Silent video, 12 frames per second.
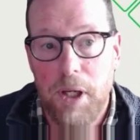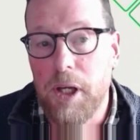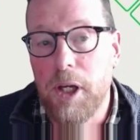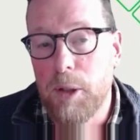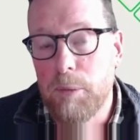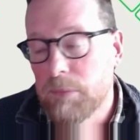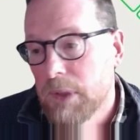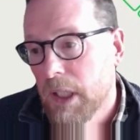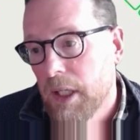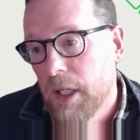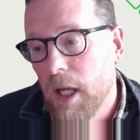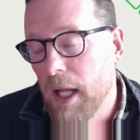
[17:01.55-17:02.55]
Um,
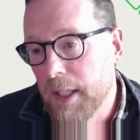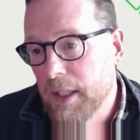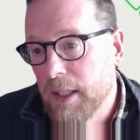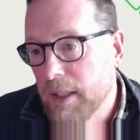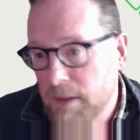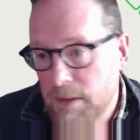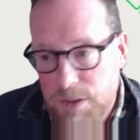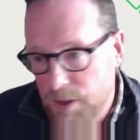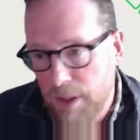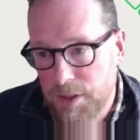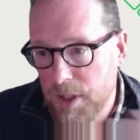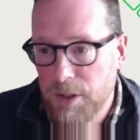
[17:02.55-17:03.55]
and
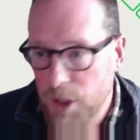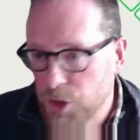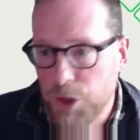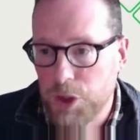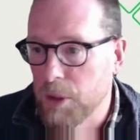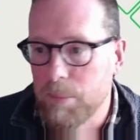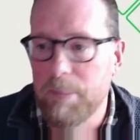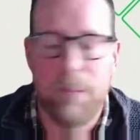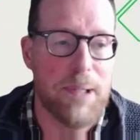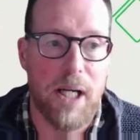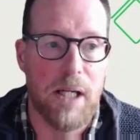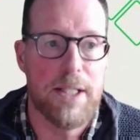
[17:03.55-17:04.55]
it's just going to
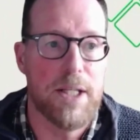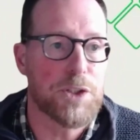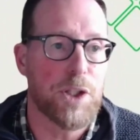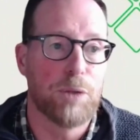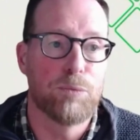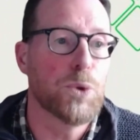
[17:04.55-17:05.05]
be behind its